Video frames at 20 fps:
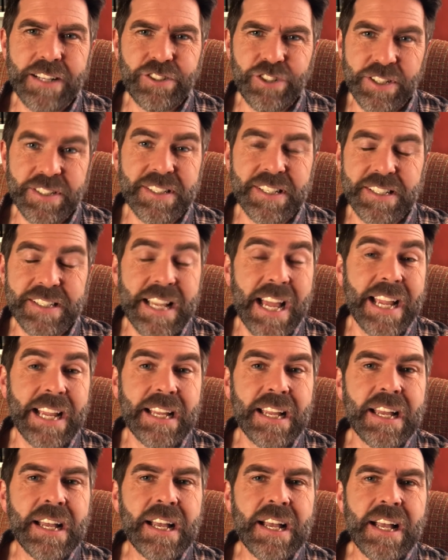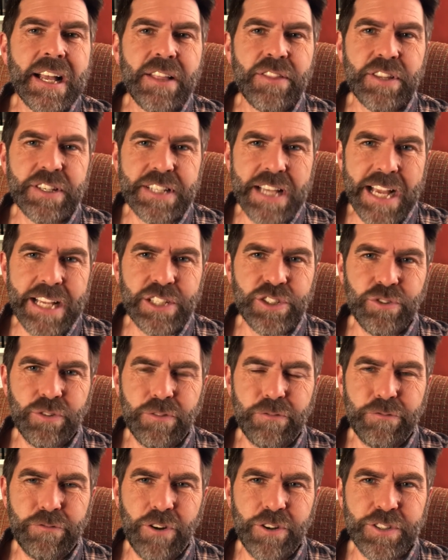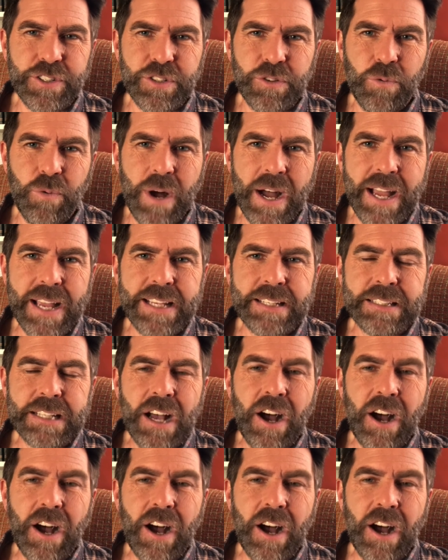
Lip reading: just to take the danger of frost away.